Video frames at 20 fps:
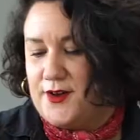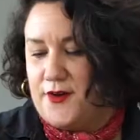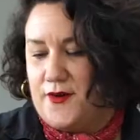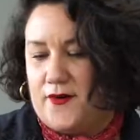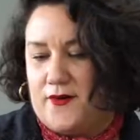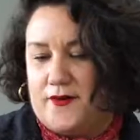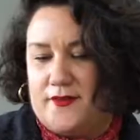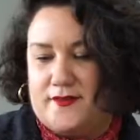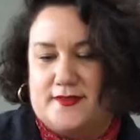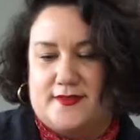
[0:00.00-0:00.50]

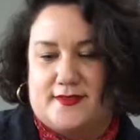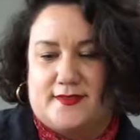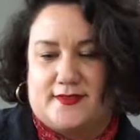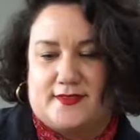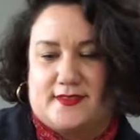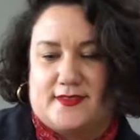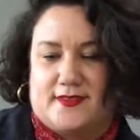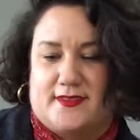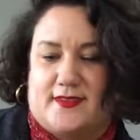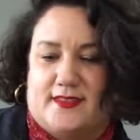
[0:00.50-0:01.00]
So
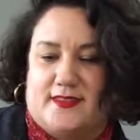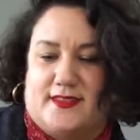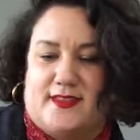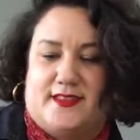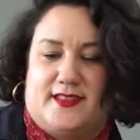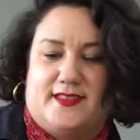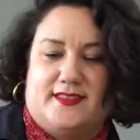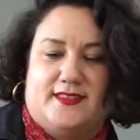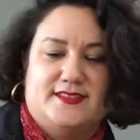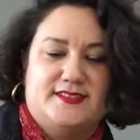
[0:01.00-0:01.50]

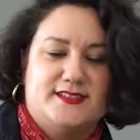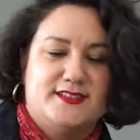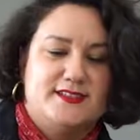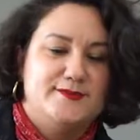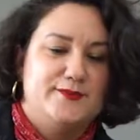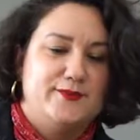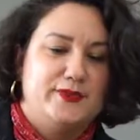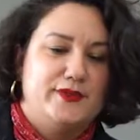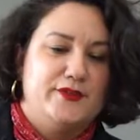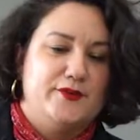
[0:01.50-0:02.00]
this
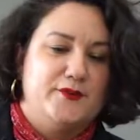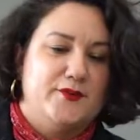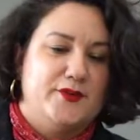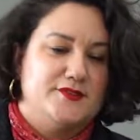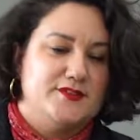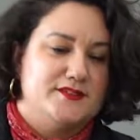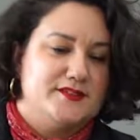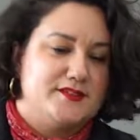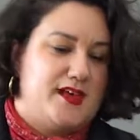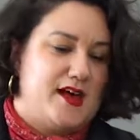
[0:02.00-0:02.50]
is
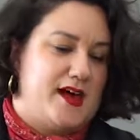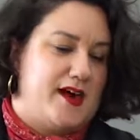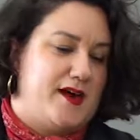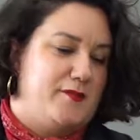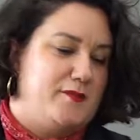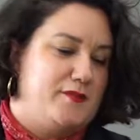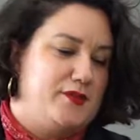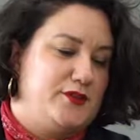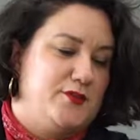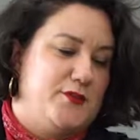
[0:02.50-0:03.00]

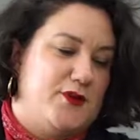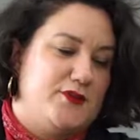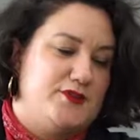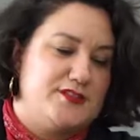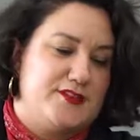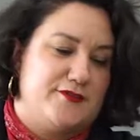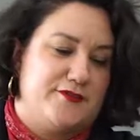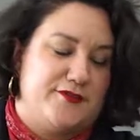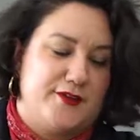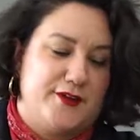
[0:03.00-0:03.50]

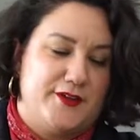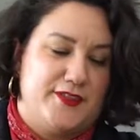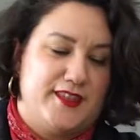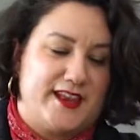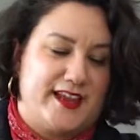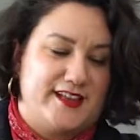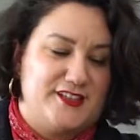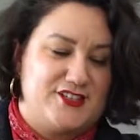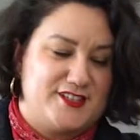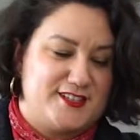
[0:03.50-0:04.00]
plumosa
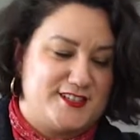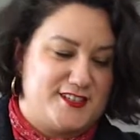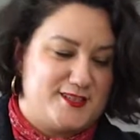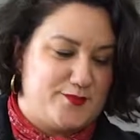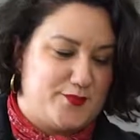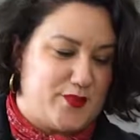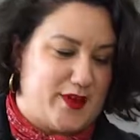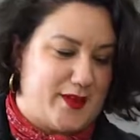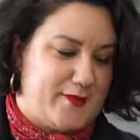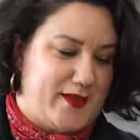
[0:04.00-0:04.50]
fern that I
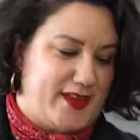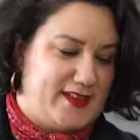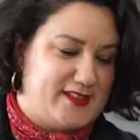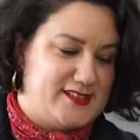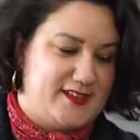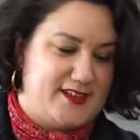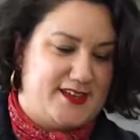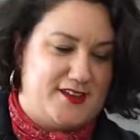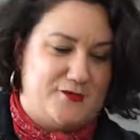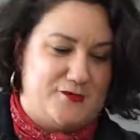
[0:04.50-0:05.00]
just spray
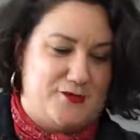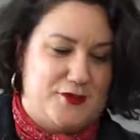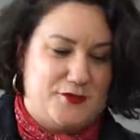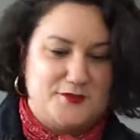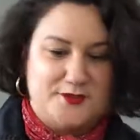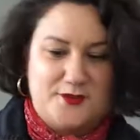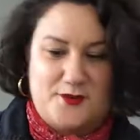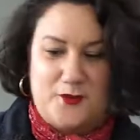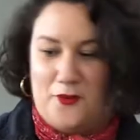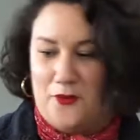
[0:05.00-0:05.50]
painted
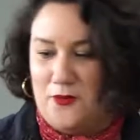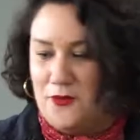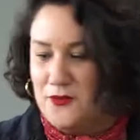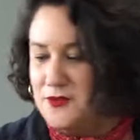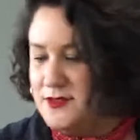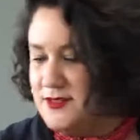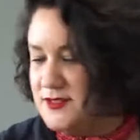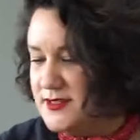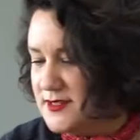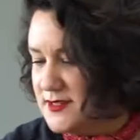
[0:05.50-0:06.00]
rose
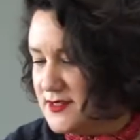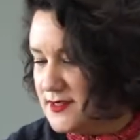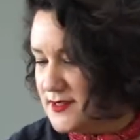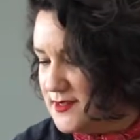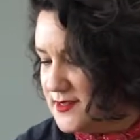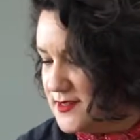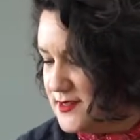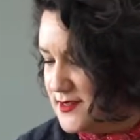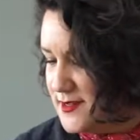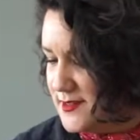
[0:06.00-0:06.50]
gold
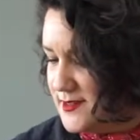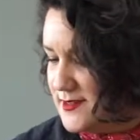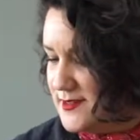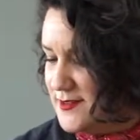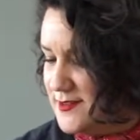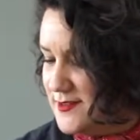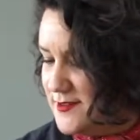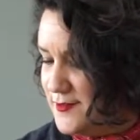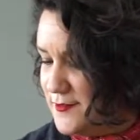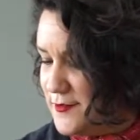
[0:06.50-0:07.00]

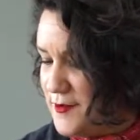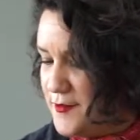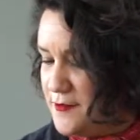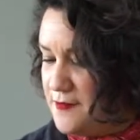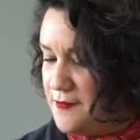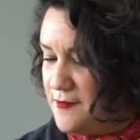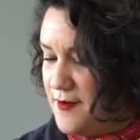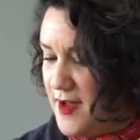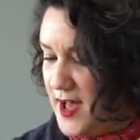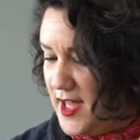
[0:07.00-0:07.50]

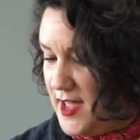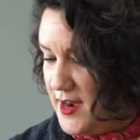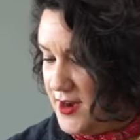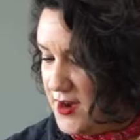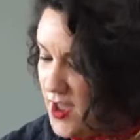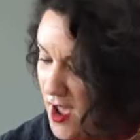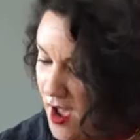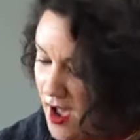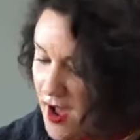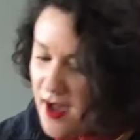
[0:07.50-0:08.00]
for
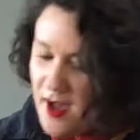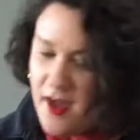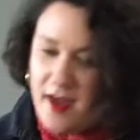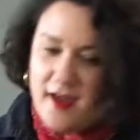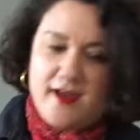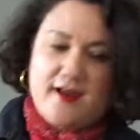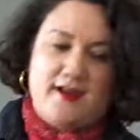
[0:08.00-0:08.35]
fun.